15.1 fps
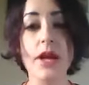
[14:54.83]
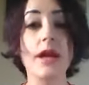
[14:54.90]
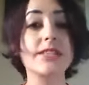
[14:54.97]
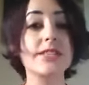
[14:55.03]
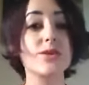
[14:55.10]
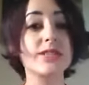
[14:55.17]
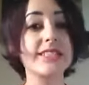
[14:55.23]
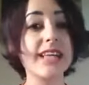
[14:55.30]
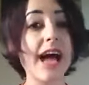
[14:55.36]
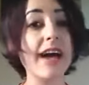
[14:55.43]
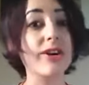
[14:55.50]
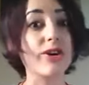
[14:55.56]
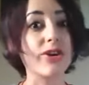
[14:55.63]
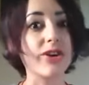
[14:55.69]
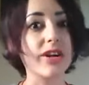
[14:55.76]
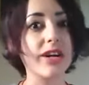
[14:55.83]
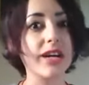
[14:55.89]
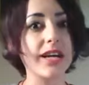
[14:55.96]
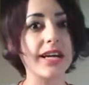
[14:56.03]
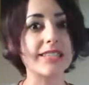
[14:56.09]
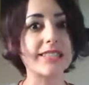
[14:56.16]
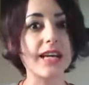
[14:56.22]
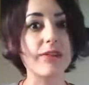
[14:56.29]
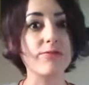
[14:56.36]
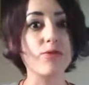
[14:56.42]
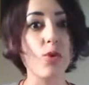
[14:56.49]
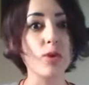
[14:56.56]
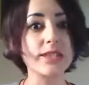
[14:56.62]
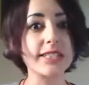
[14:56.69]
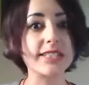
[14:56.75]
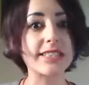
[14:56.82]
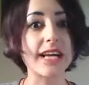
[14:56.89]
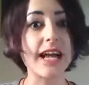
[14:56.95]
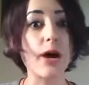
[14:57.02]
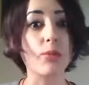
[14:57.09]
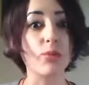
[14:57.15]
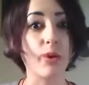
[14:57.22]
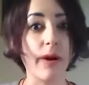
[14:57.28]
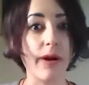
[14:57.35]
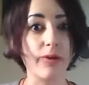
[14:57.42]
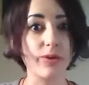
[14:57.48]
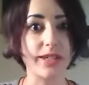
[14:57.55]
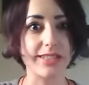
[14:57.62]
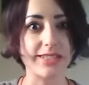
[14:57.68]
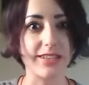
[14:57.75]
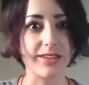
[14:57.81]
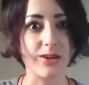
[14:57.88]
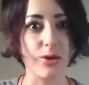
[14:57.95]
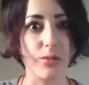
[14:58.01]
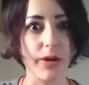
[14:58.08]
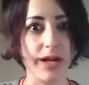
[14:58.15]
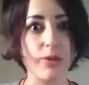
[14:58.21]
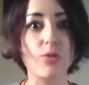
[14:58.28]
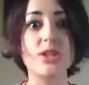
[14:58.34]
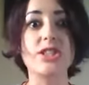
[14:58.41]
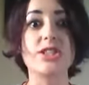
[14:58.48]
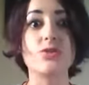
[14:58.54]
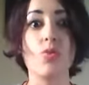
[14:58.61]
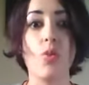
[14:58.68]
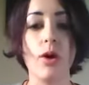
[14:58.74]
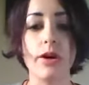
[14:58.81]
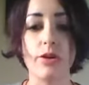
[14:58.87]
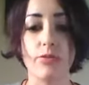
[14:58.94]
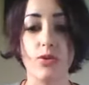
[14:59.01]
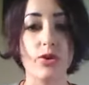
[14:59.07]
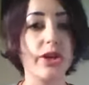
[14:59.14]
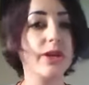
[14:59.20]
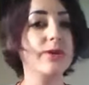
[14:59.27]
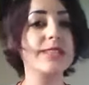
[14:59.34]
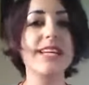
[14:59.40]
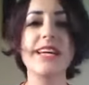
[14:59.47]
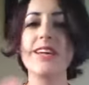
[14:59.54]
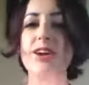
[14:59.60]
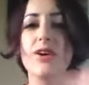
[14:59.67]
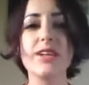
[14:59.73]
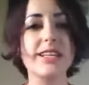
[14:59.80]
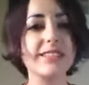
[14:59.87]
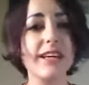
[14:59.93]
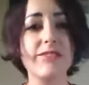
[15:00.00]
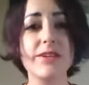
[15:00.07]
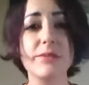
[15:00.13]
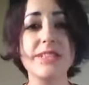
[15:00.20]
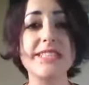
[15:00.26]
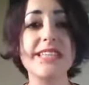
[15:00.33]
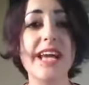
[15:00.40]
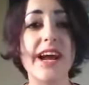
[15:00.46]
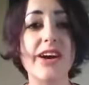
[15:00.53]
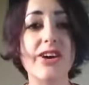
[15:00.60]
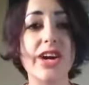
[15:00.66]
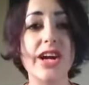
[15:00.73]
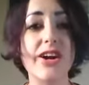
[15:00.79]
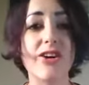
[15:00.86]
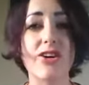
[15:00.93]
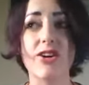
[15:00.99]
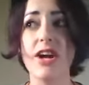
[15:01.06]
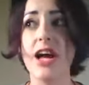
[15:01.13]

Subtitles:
So Saturn is that force that's going to help ground us a little bit, which is wonderful. Use it. It doesn't have to be scary or